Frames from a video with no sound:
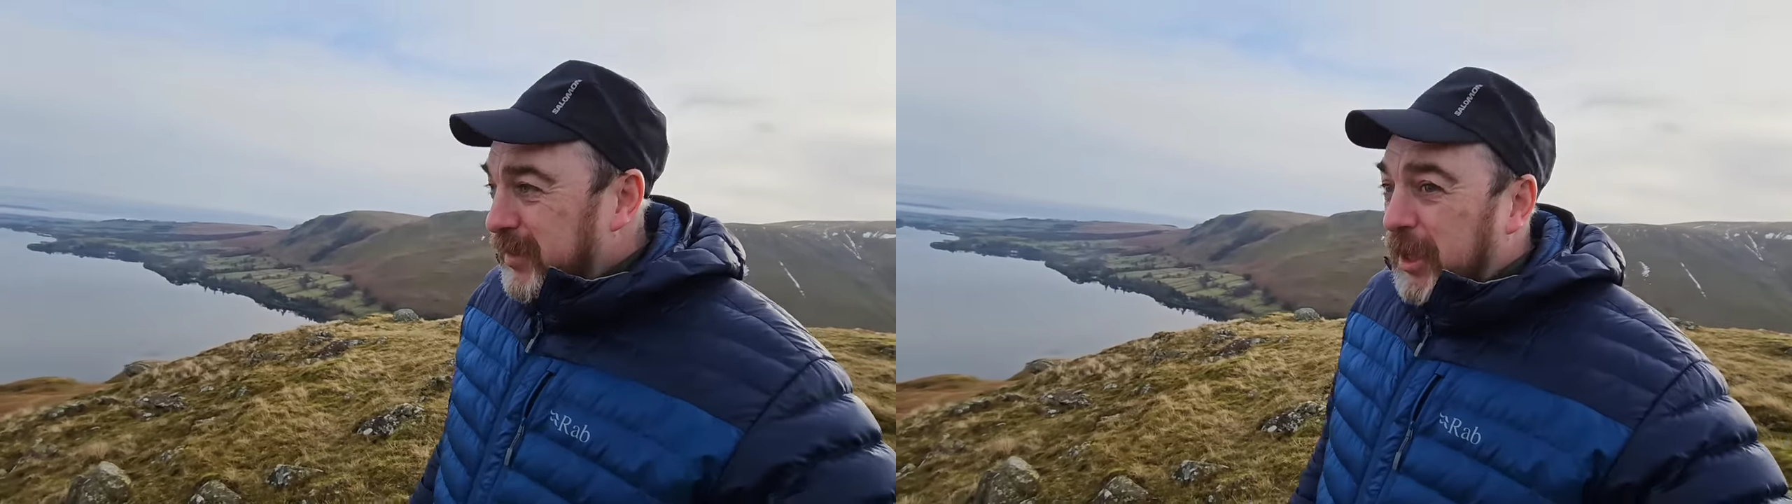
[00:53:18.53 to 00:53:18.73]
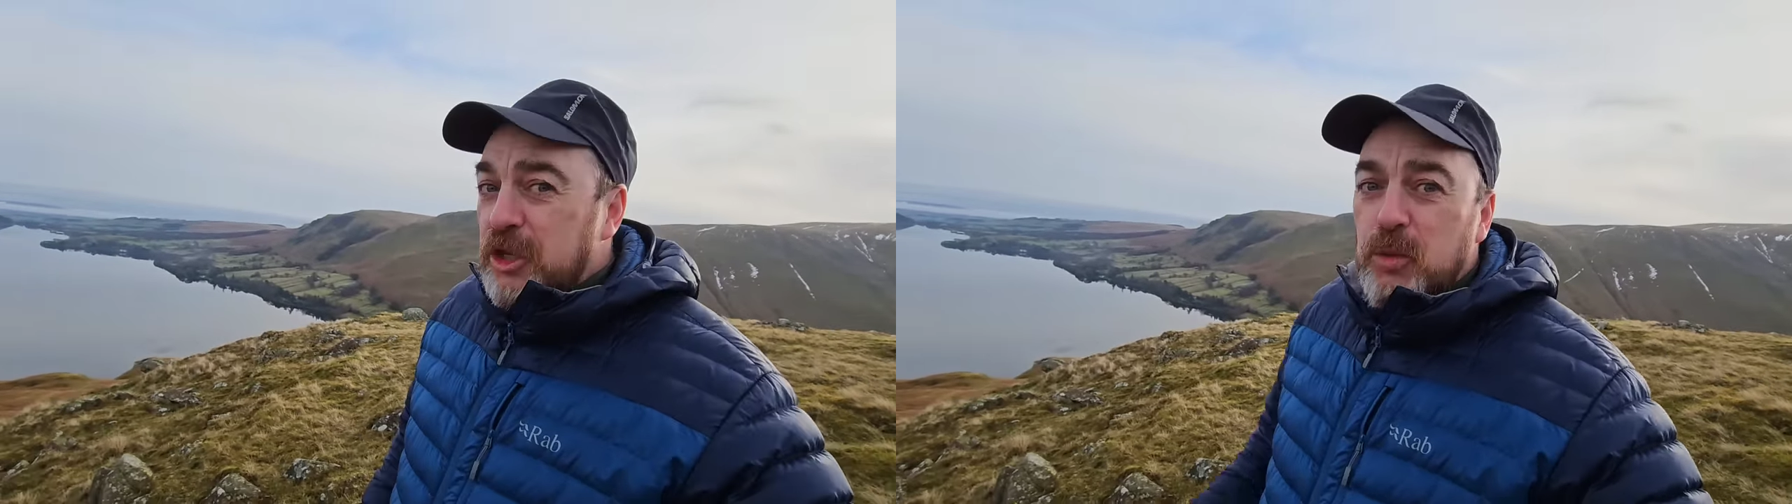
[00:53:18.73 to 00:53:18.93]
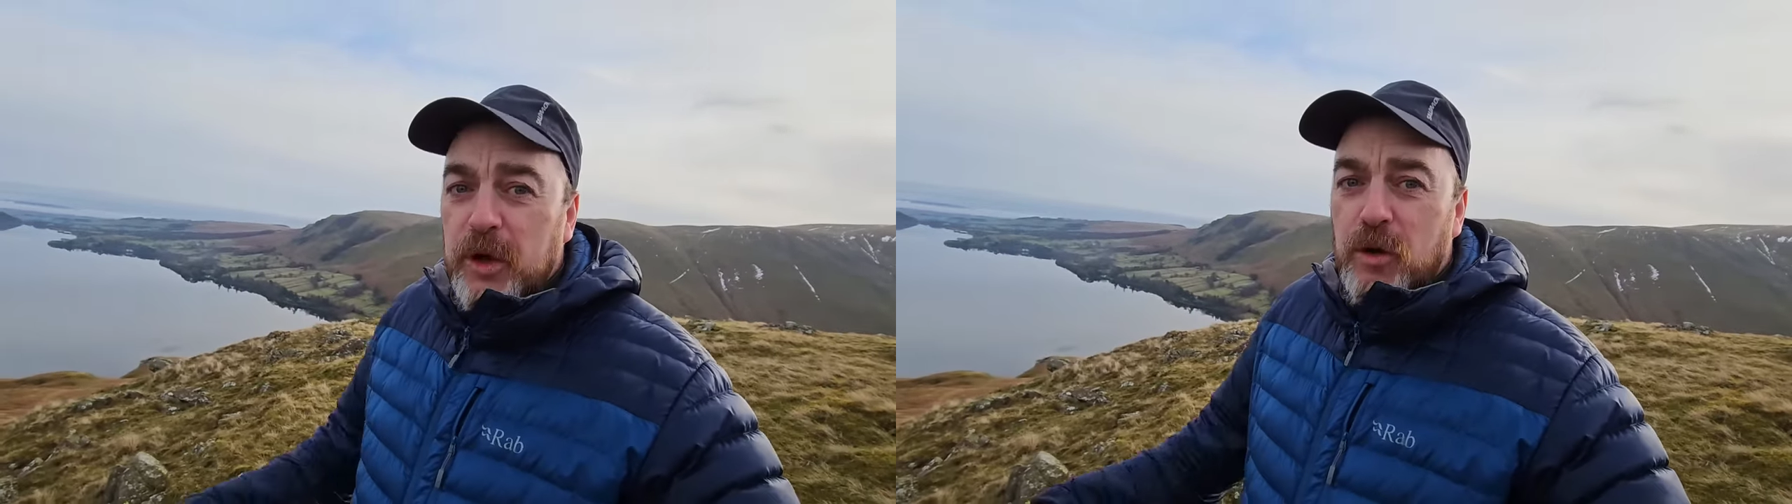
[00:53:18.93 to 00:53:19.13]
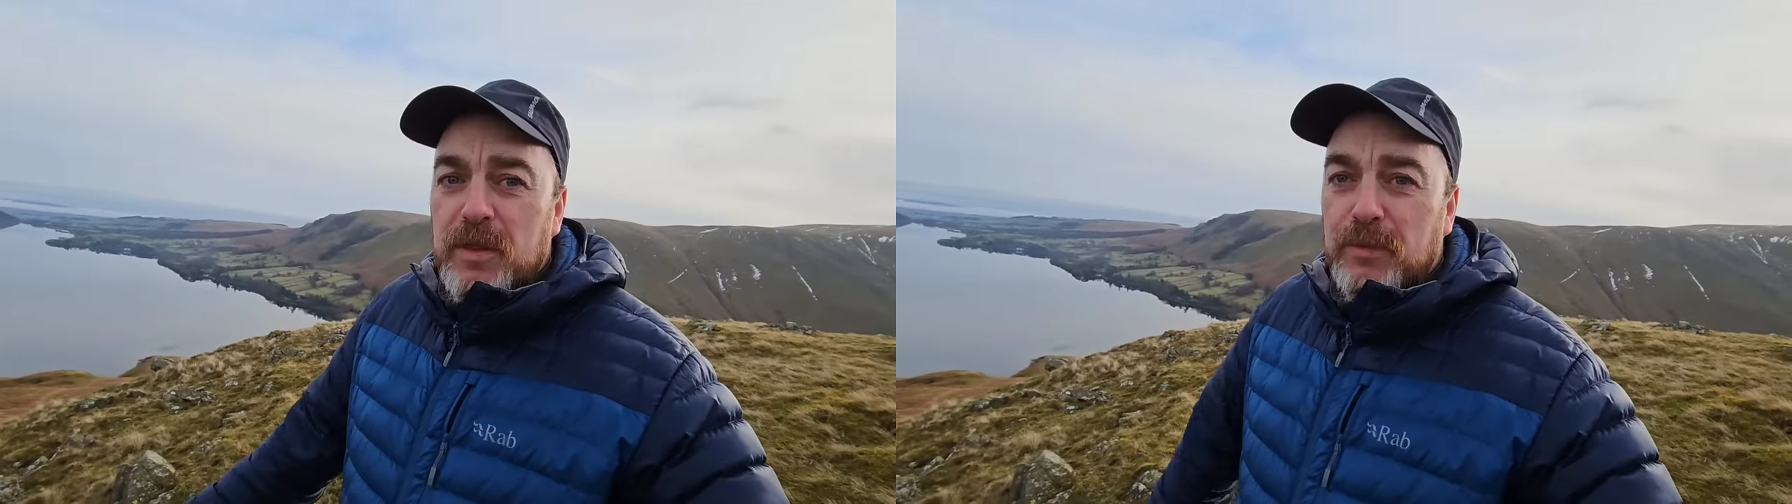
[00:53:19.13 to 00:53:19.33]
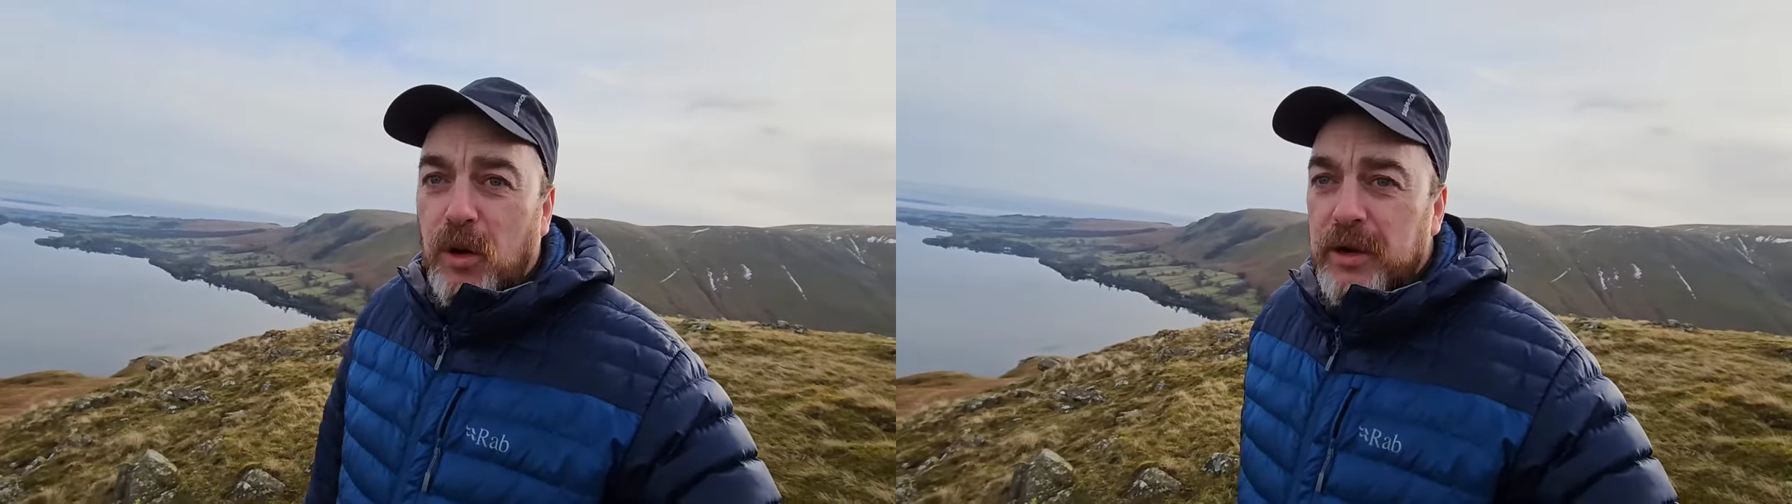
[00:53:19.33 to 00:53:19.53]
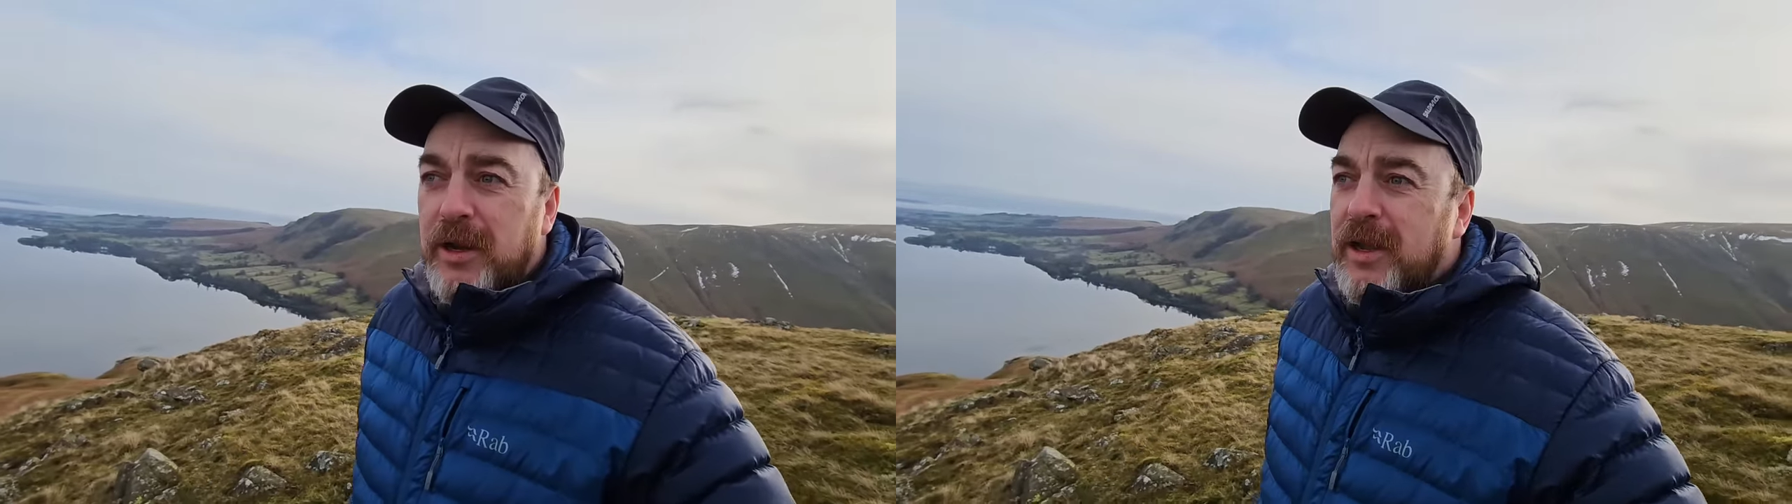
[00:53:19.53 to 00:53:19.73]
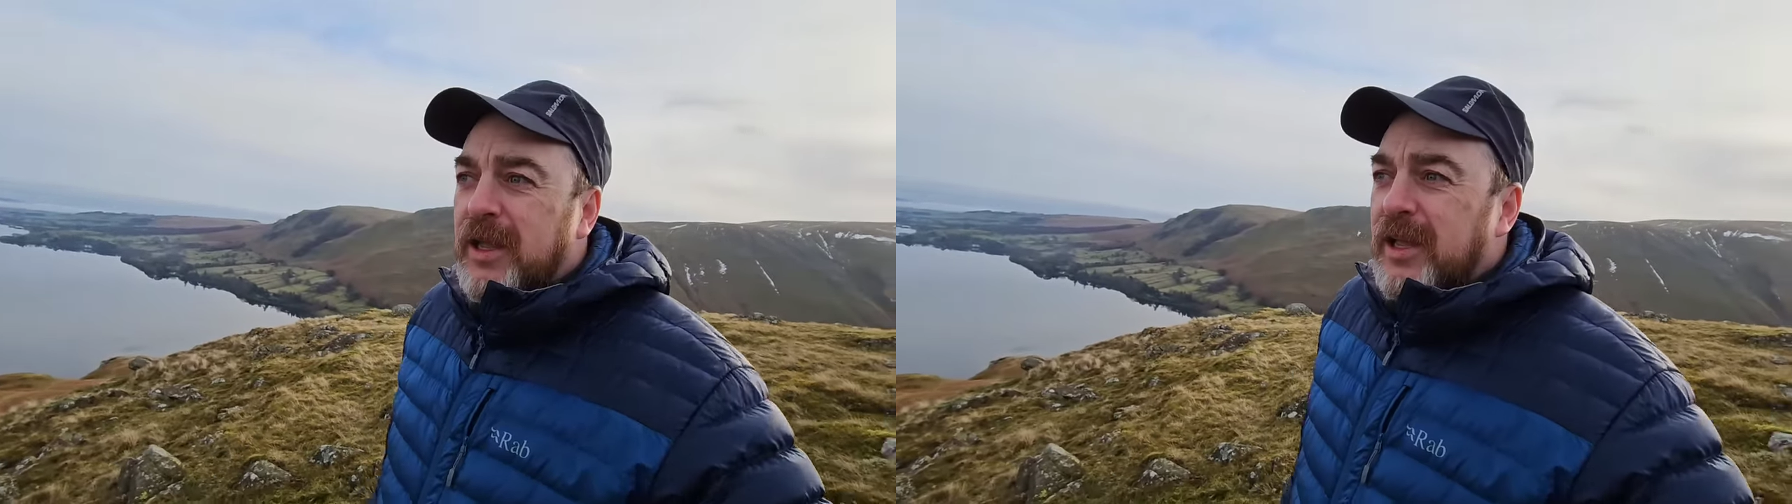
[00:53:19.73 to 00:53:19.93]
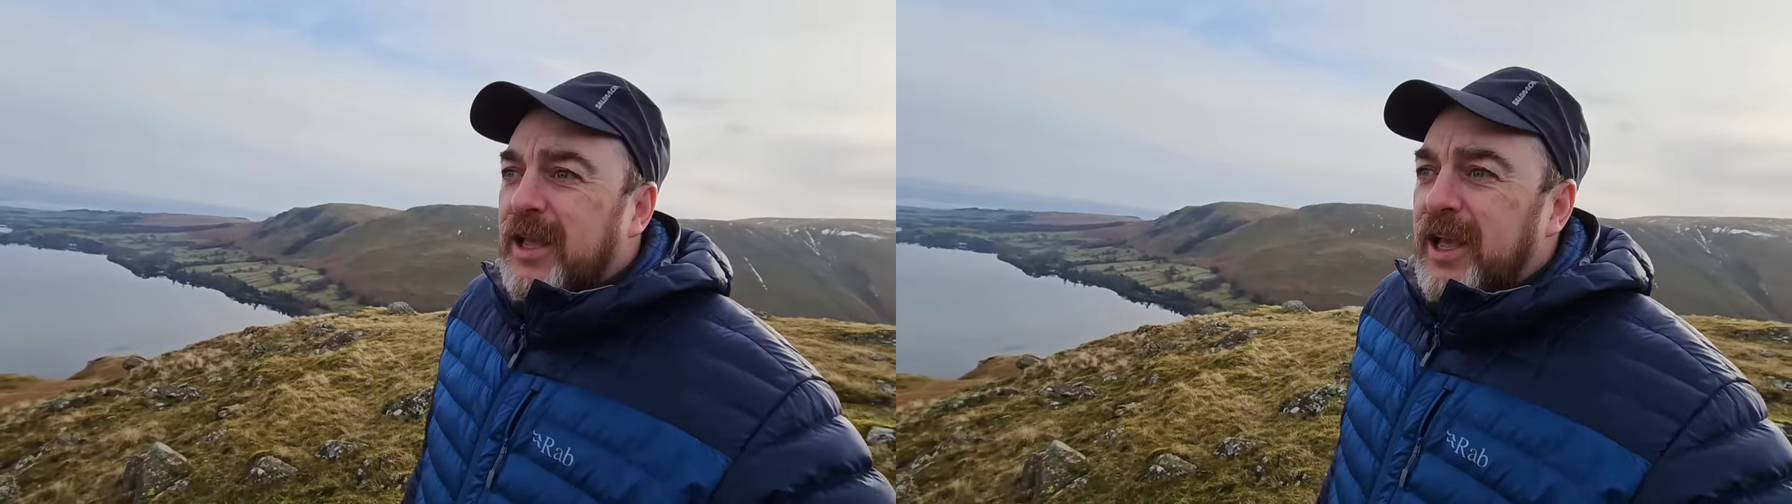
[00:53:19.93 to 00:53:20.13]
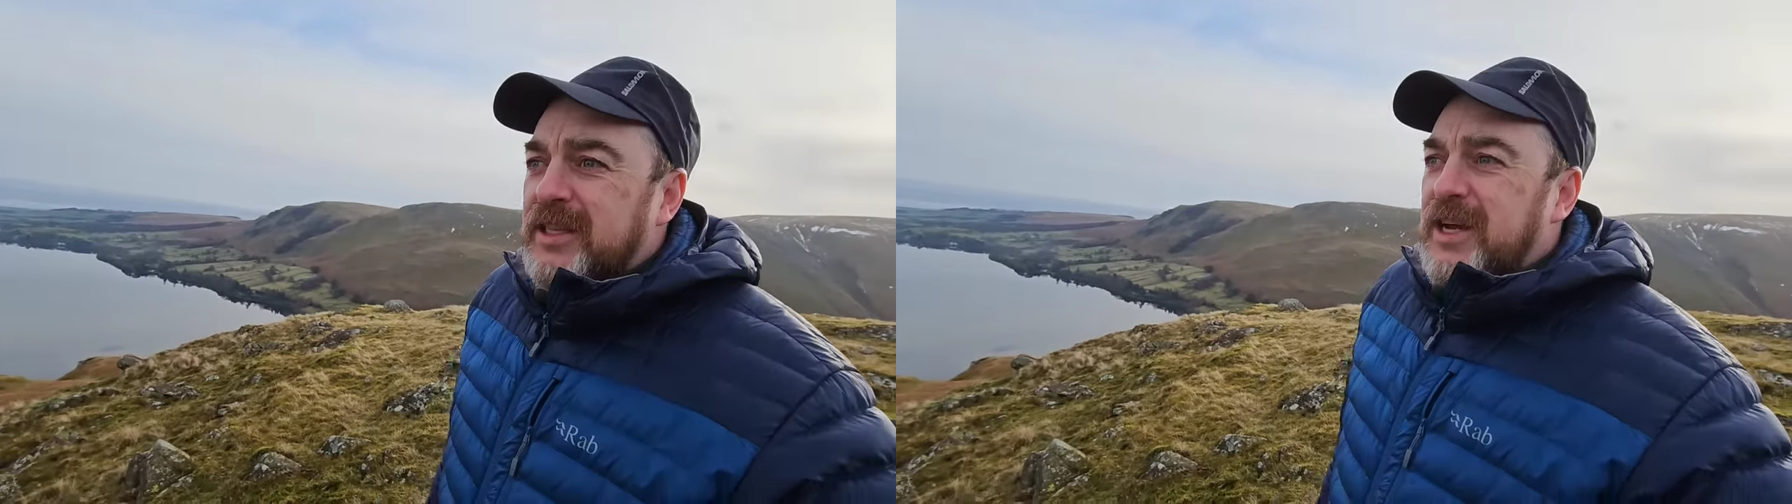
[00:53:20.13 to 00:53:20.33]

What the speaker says: and you wake up in the morning, it's